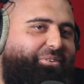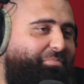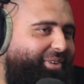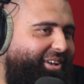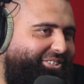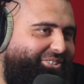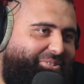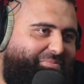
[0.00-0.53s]

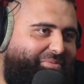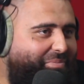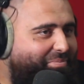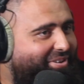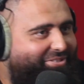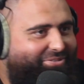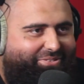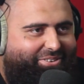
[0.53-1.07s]
Man, she's my
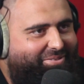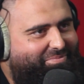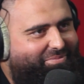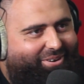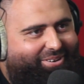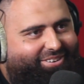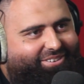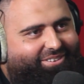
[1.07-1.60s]
best friend,
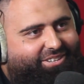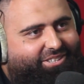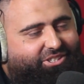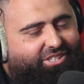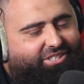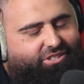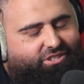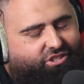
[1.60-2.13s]
bro.
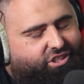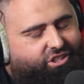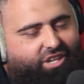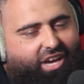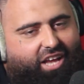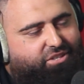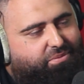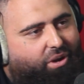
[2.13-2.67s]
She
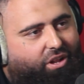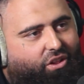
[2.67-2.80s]
changed my